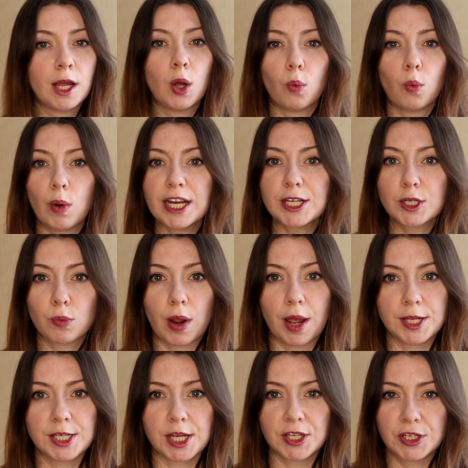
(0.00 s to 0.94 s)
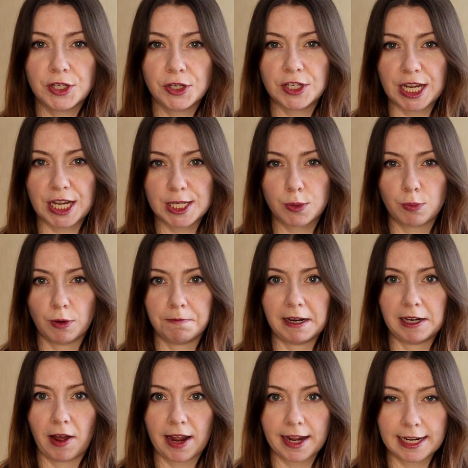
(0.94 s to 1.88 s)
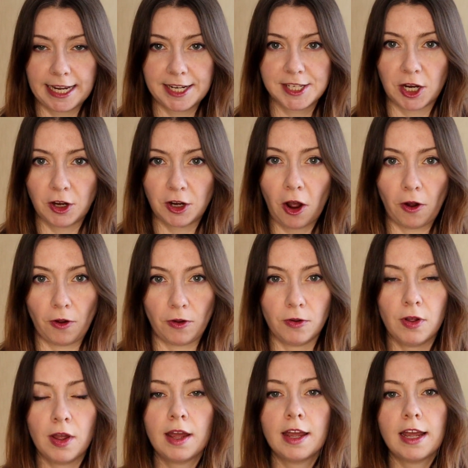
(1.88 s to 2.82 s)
which words our students would be likely to know